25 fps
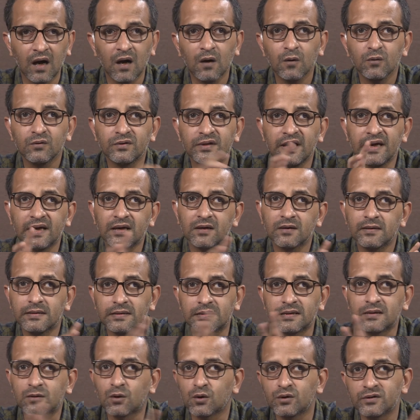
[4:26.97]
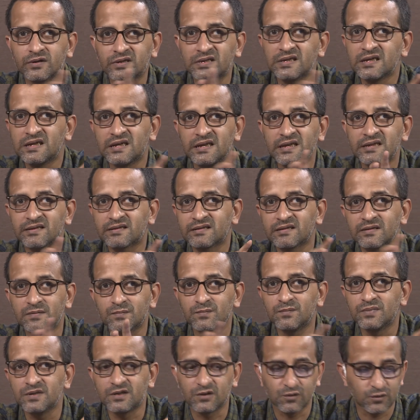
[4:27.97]
how there are
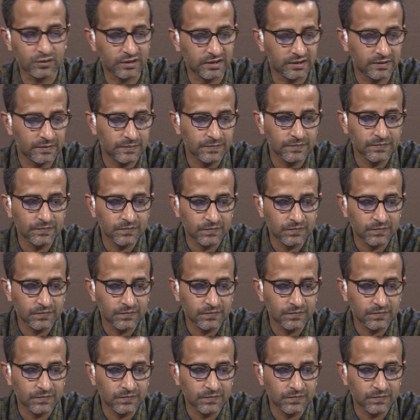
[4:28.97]
reconciliation between